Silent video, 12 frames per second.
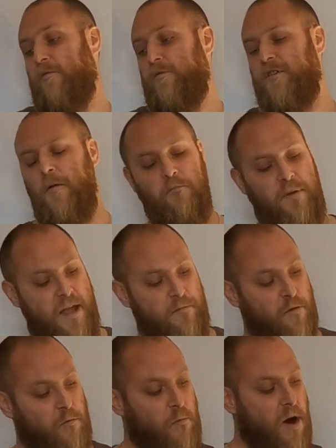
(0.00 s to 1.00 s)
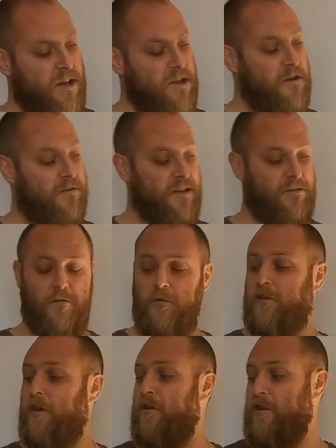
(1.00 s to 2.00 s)
some people might use this or
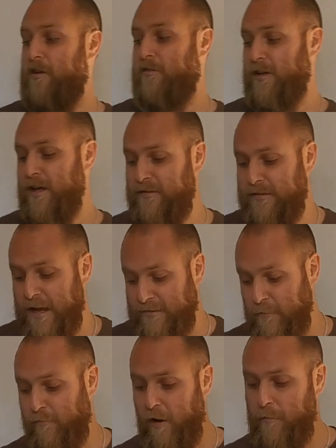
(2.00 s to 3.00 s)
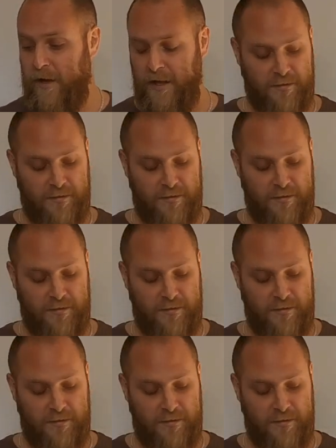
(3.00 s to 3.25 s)
do use this as a proper